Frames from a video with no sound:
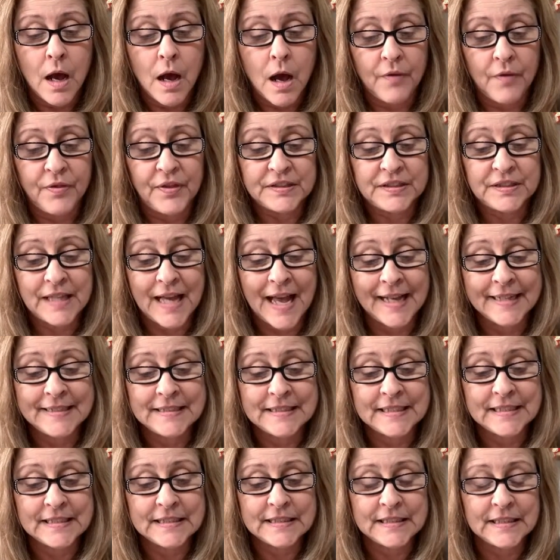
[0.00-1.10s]
the
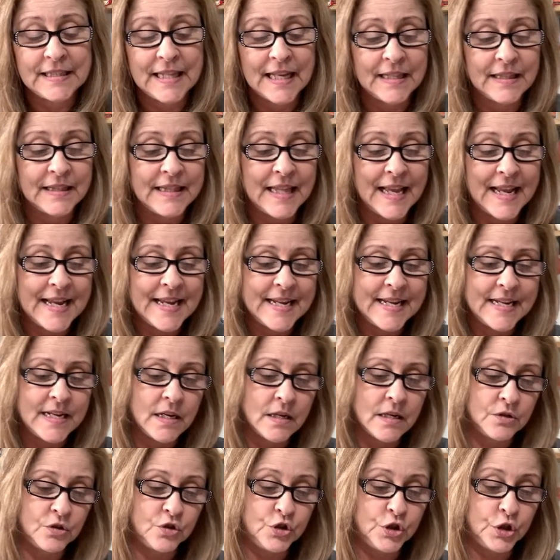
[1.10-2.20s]
sizes that they
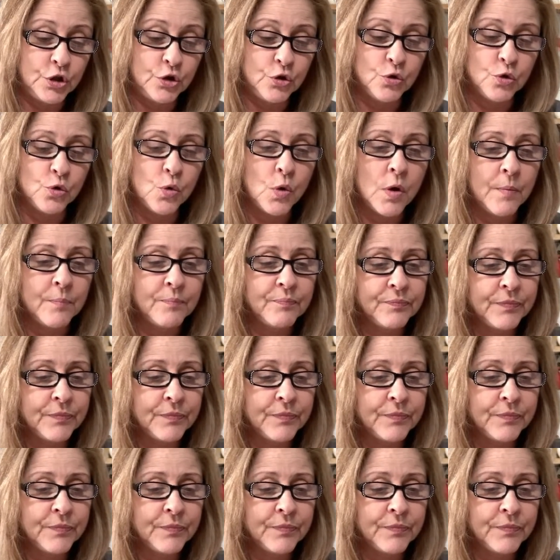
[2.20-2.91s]
do.